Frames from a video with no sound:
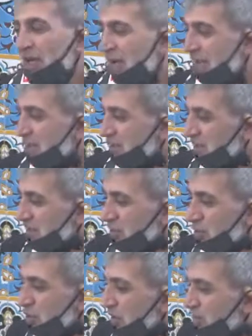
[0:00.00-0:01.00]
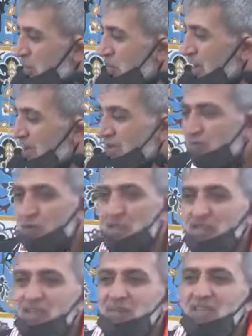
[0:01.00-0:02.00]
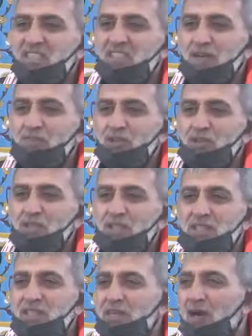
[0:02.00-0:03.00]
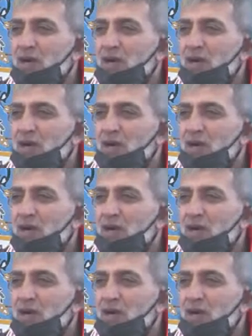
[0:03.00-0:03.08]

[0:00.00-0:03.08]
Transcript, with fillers: I shukran Maulana for giving me this opportunity,